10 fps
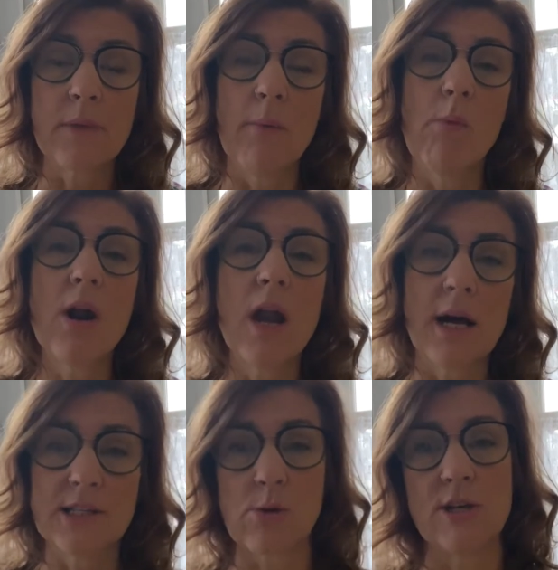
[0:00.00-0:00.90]
And one
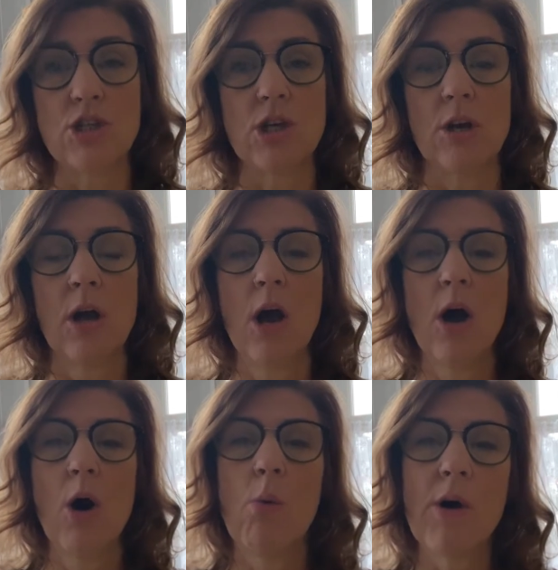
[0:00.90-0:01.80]
last question.
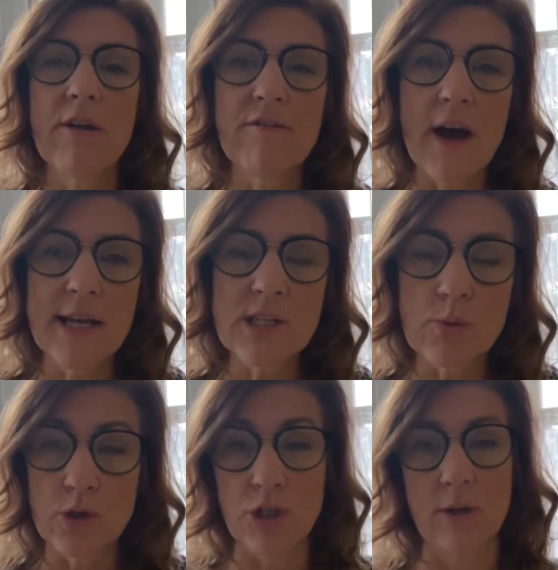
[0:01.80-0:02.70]
What
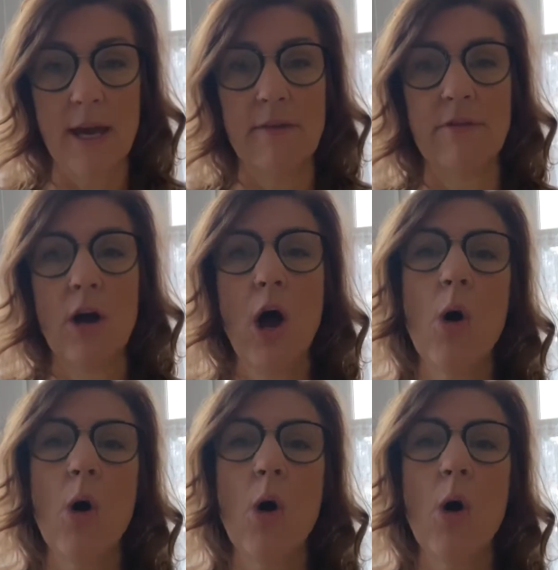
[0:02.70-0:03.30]
advice would you give?